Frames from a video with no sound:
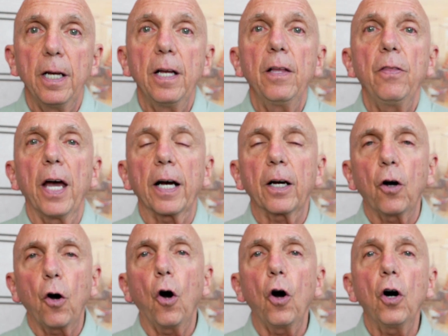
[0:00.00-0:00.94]
that
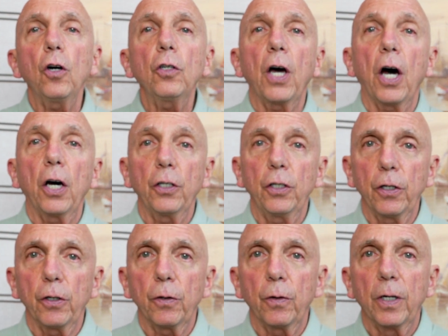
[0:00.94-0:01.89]
called on
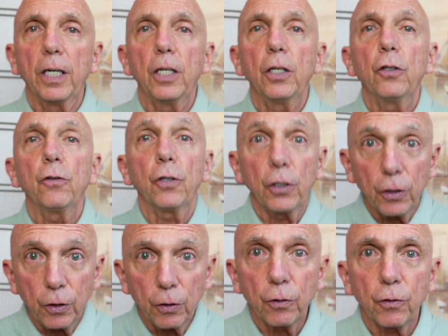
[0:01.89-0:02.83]
you to
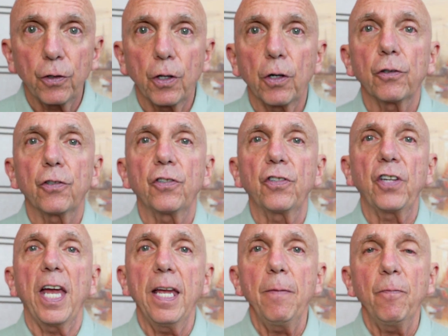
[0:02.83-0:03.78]
use those
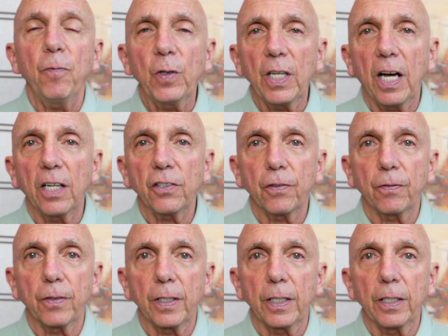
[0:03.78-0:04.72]
same
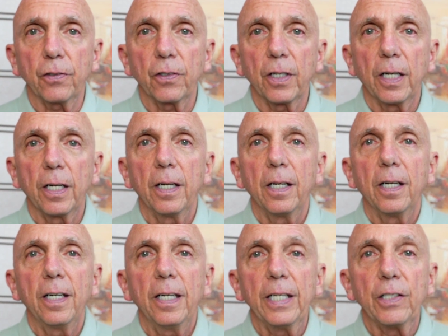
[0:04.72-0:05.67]
philosophies,
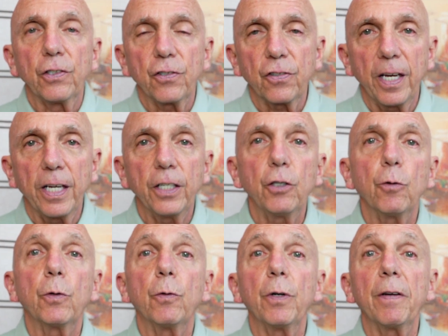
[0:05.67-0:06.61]
instead you
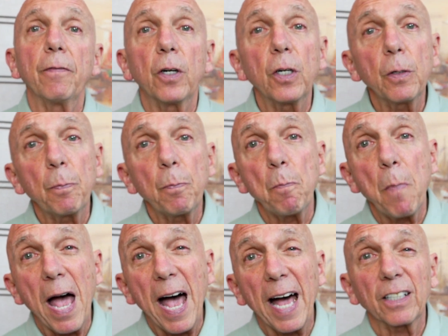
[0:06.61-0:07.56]
would revert
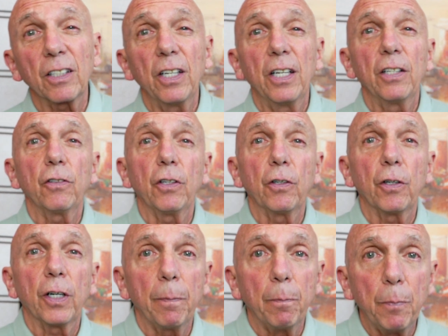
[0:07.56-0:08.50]
back to your
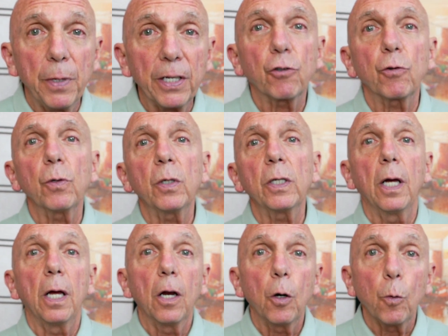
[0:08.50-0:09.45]
habitual
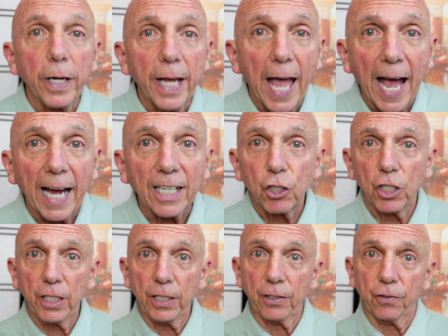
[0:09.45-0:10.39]

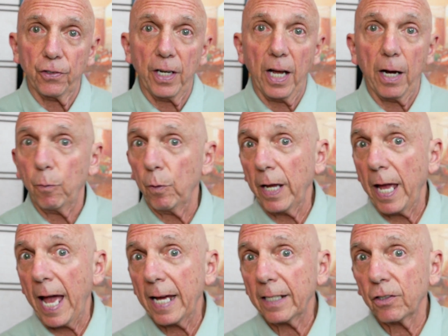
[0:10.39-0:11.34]
reactions, not
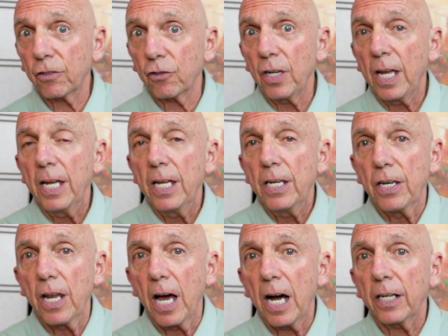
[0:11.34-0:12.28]
react,
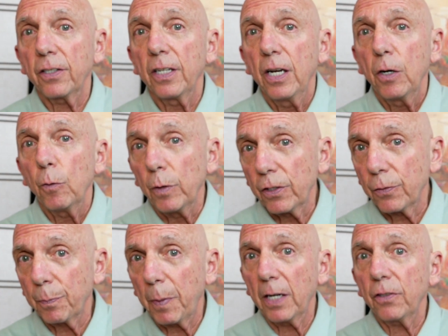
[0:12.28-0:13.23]
not
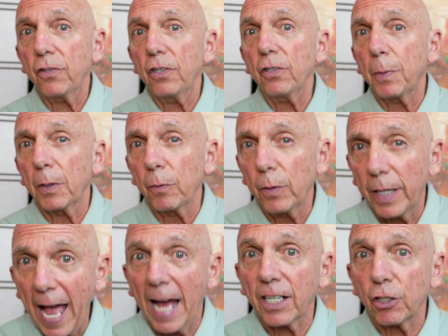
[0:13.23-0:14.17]
responses, but
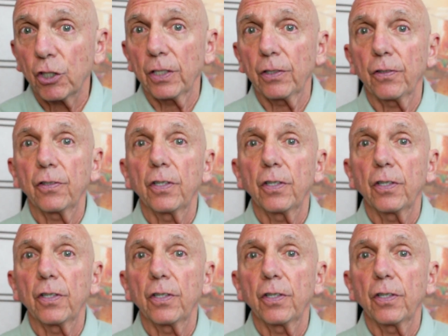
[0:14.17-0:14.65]
reactions,